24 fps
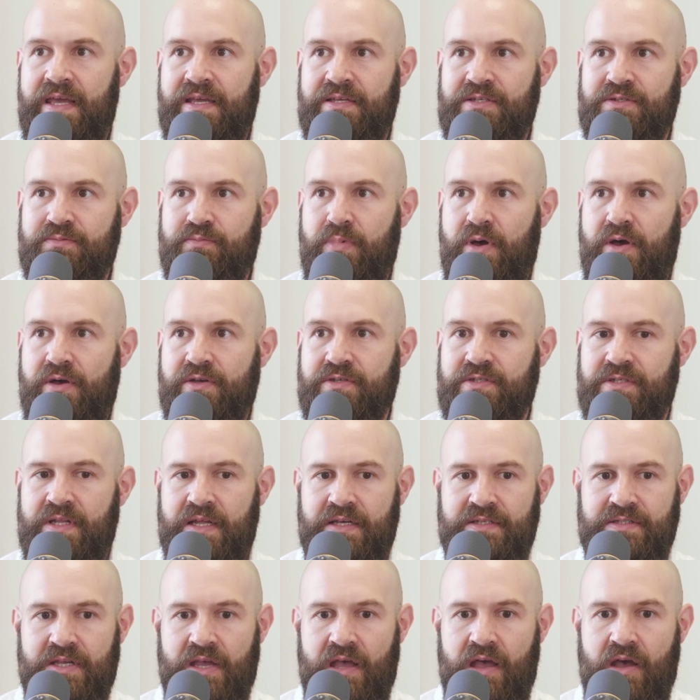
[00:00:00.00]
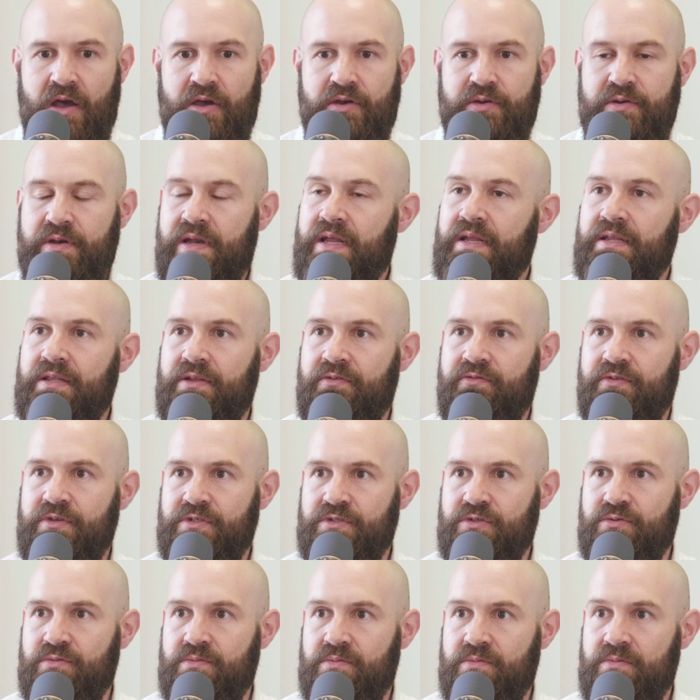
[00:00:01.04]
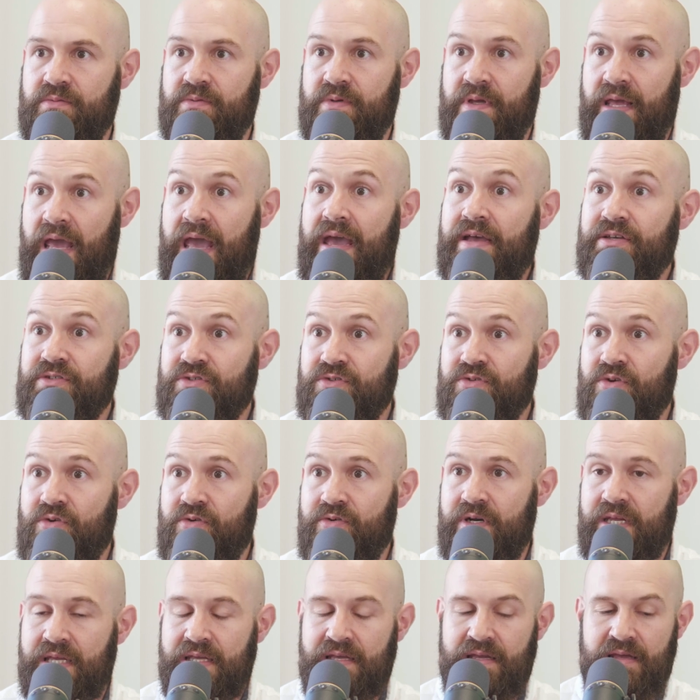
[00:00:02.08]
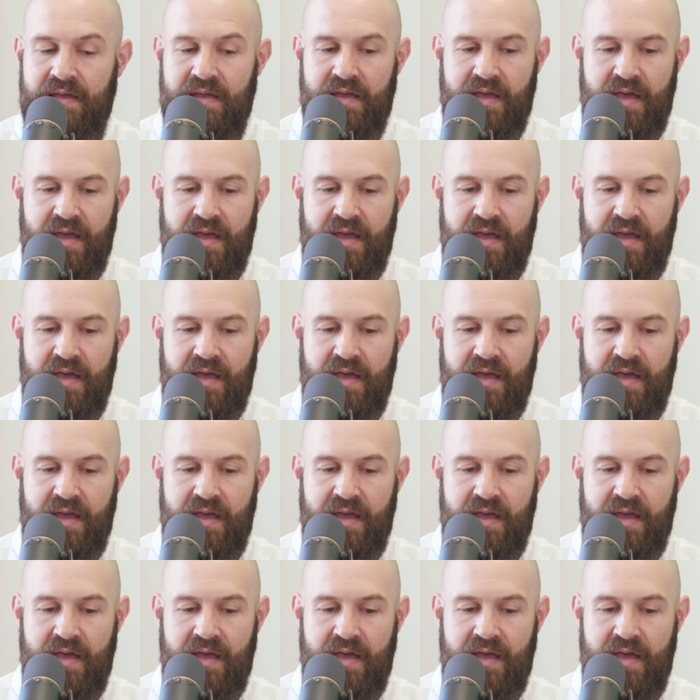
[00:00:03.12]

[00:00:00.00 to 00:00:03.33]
Each person has their own individual care story.